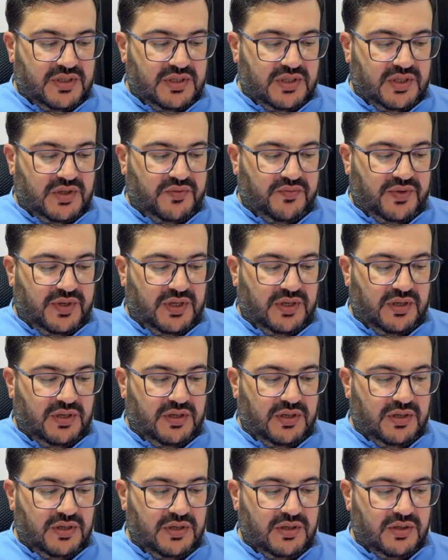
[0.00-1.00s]
will
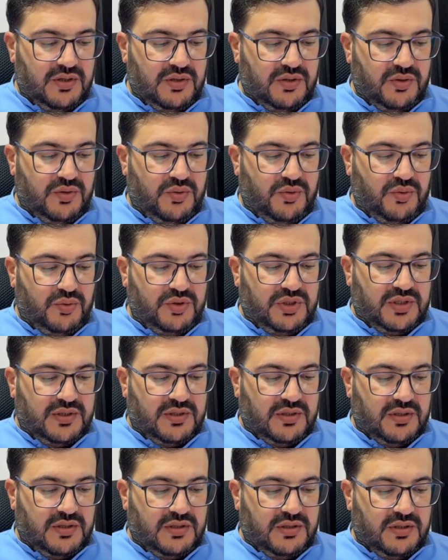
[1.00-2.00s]
do
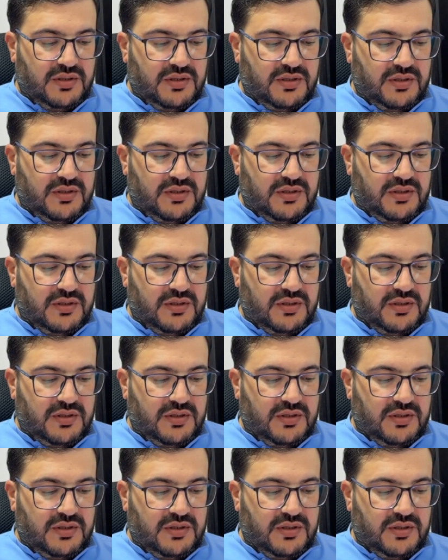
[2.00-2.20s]
the